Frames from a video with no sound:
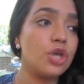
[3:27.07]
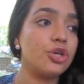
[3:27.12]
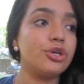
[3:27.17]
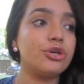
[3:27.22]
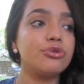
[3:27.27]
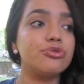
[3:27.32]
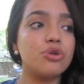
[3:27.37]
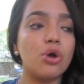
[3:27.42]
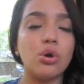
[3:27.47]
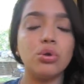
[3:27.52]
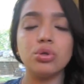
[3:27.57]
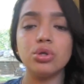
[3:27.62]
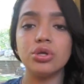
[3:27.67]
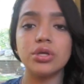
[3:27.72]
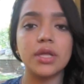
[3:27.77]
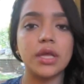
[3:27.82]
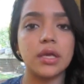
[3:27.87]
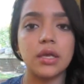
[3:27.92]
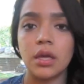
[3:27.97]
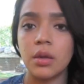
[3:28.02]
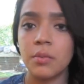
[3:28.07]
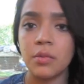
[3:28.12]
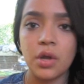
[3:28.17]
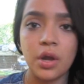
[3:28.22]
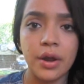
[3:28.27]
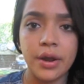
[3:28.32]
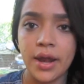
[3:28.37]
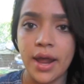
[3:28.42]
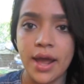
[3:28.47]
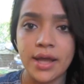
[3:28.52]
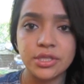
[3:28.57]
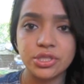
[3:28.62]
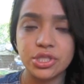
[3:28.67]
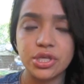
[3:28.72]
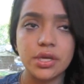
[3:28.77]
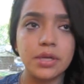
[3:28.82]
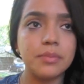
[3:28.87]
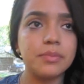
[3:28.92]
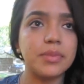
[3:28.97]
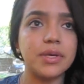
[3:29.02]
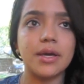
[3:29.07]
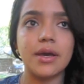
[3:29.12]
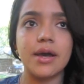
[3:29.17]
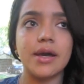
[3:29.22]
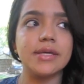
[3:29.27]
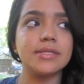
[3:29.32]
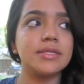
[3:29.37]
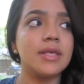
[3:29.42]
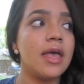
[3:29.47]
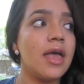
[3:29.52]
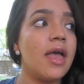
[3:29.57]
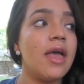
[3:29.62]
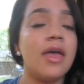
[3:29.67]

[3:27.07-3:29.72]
You don't look like Kim Kardashian because